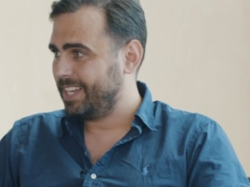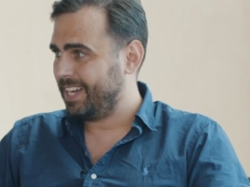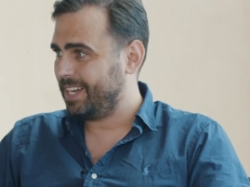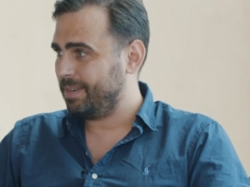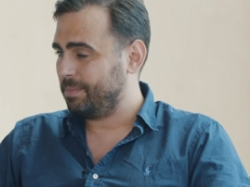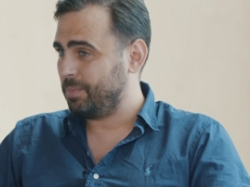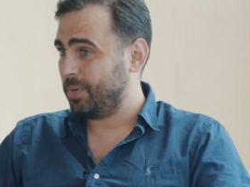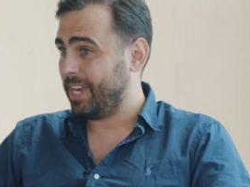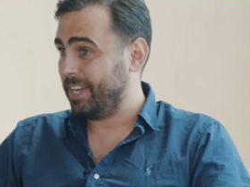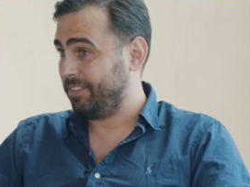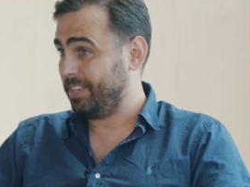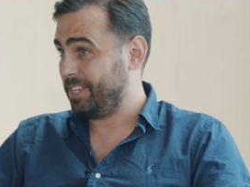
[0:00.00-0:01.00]
um, what
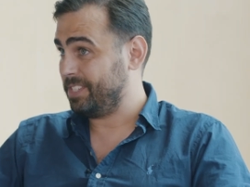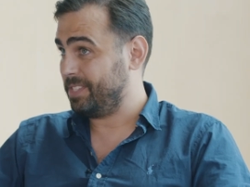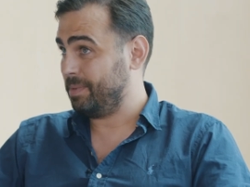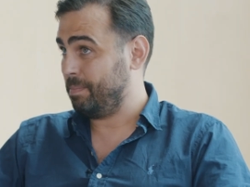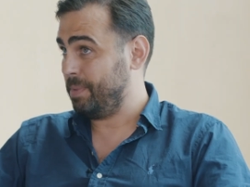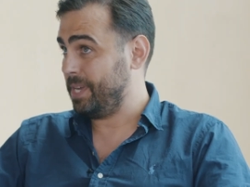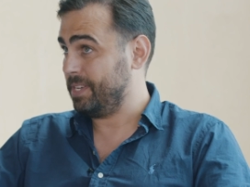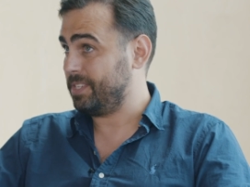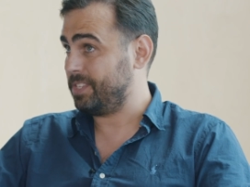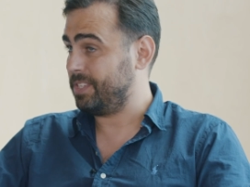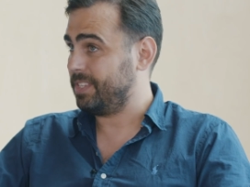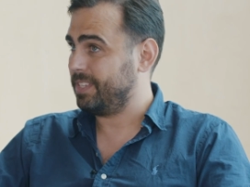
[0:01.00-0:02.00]
I think is the
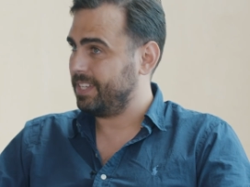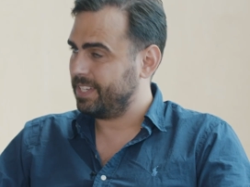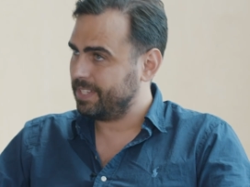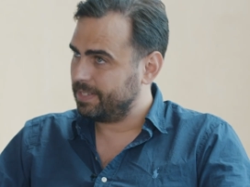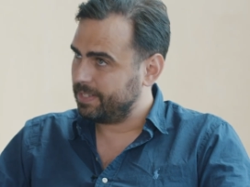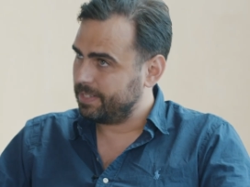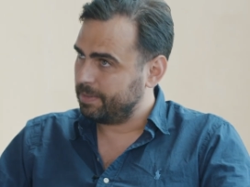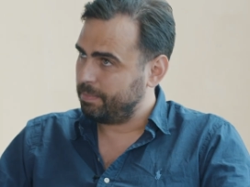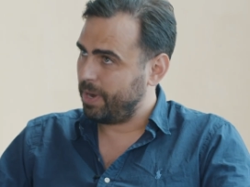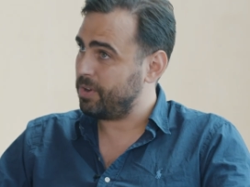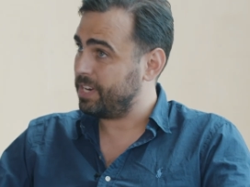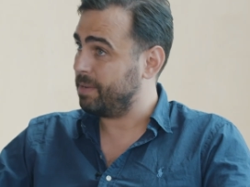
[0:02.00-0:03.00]
biggest uh,
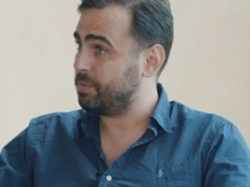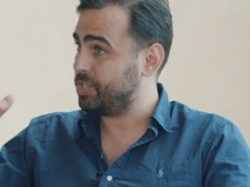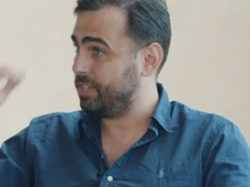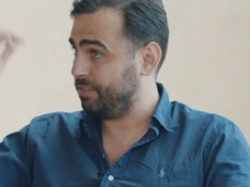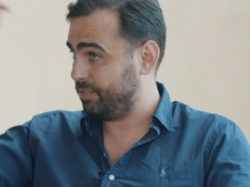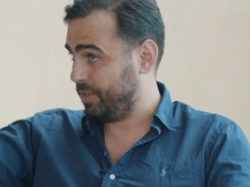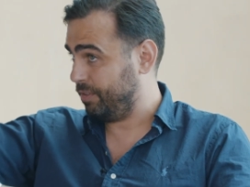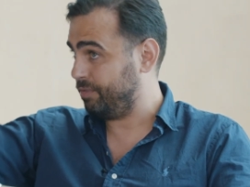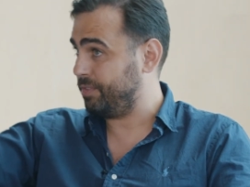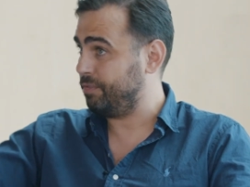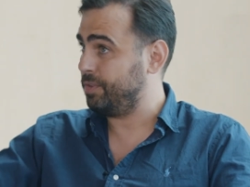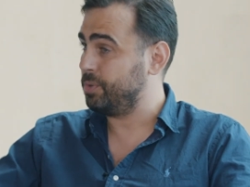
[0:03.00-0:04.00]
paradigm shift
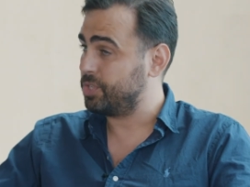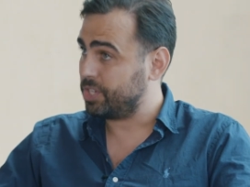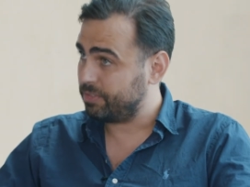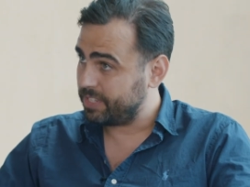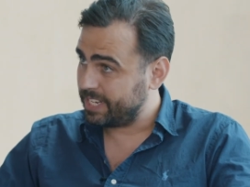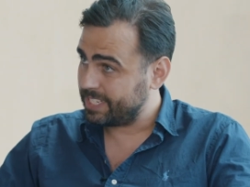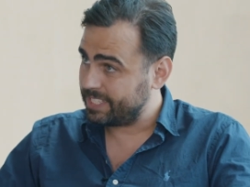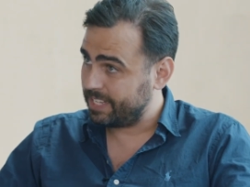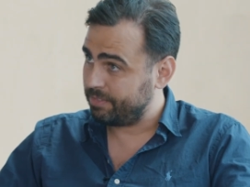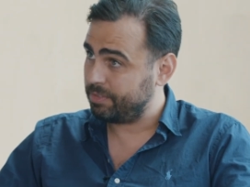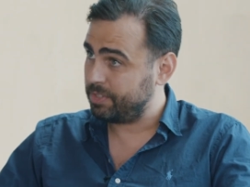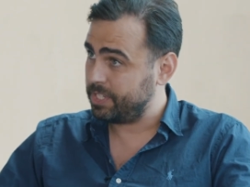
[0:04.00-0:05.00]
of the future of the next
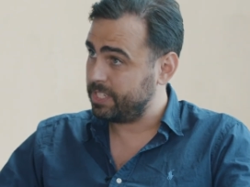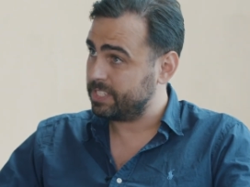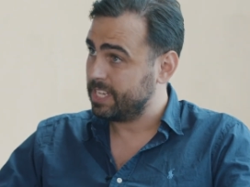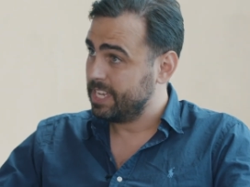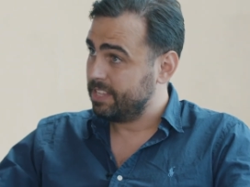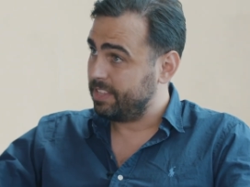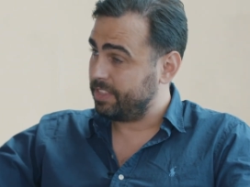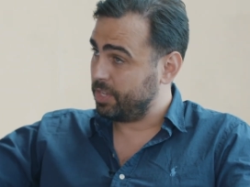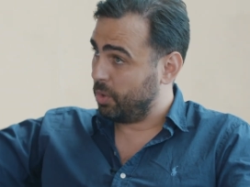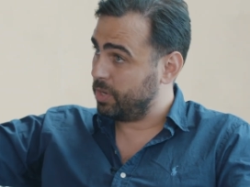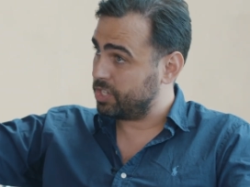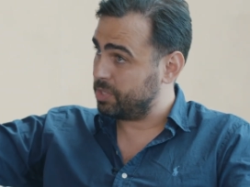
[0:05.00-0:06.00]
10, 15 years, that
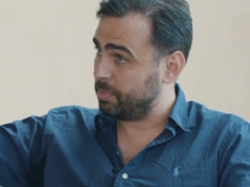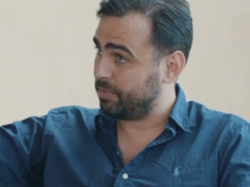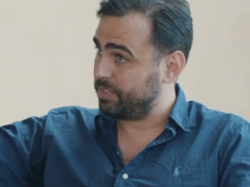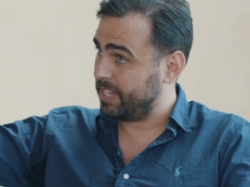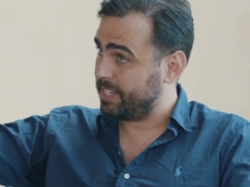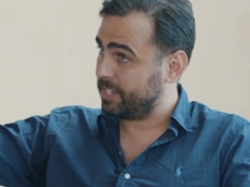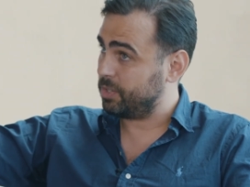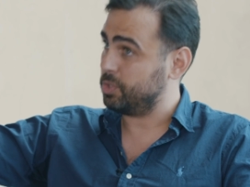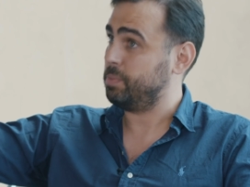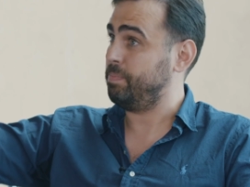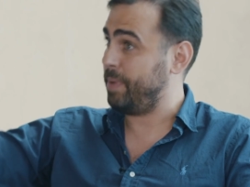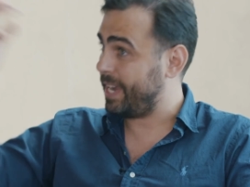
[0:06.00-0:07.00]
the ownership of data
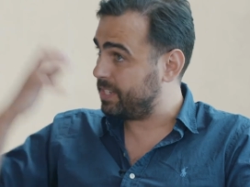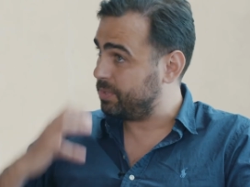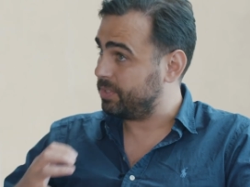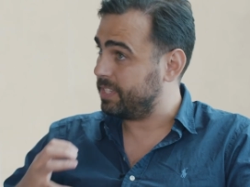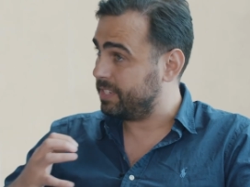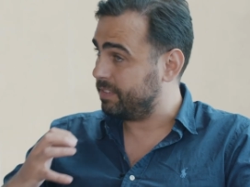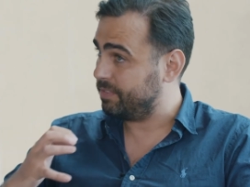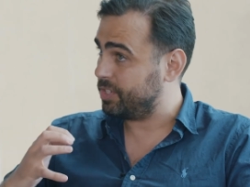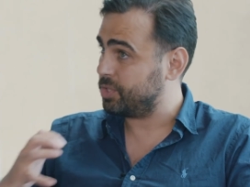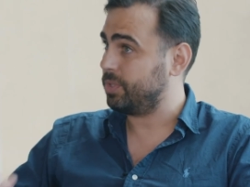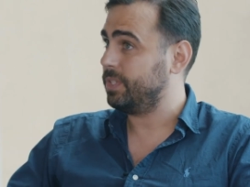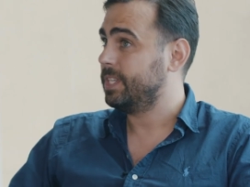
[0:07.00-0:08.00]
goes back to the
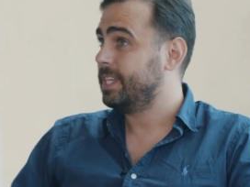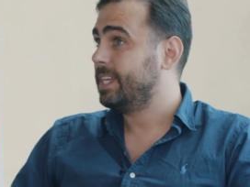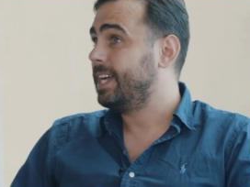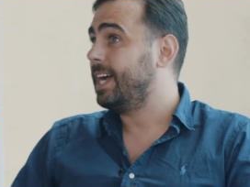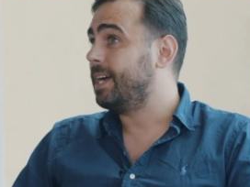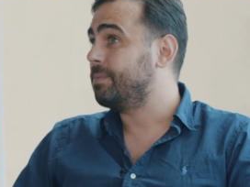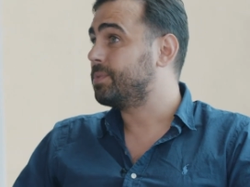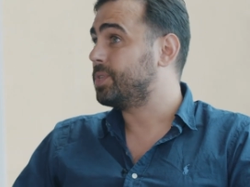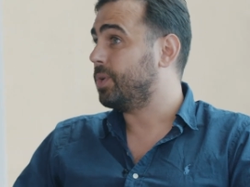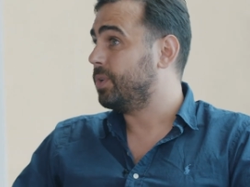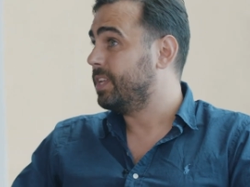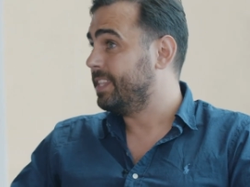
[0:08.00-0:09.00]
individual. Um, so